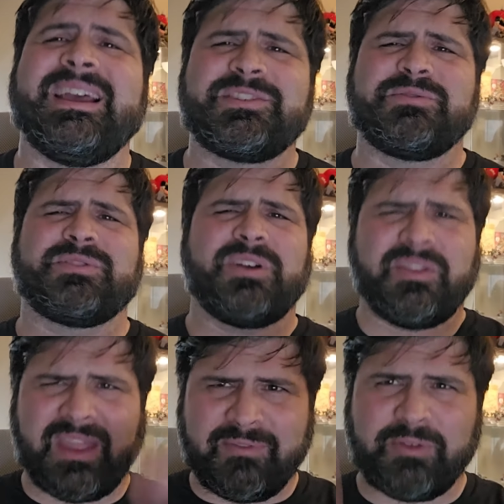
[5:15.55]
As you saw,
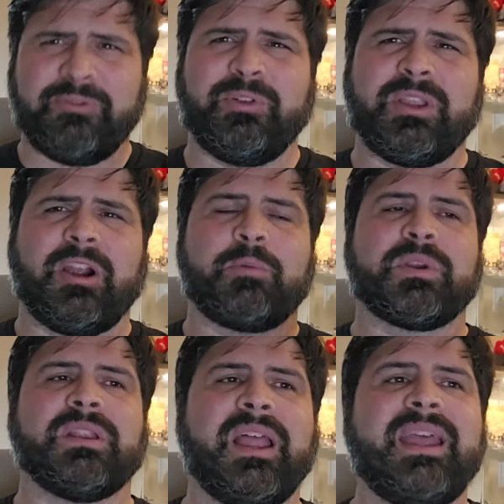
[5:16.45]
they have the fully
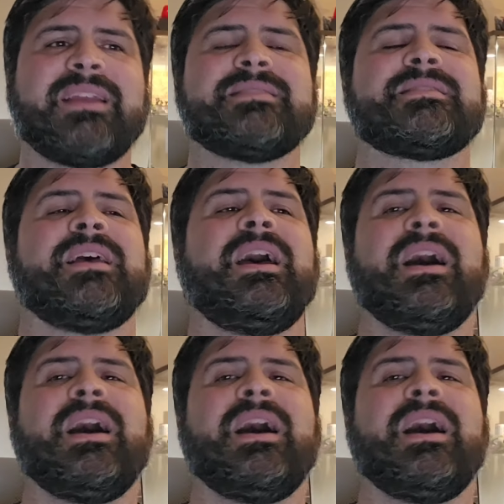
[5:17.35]
armored legs,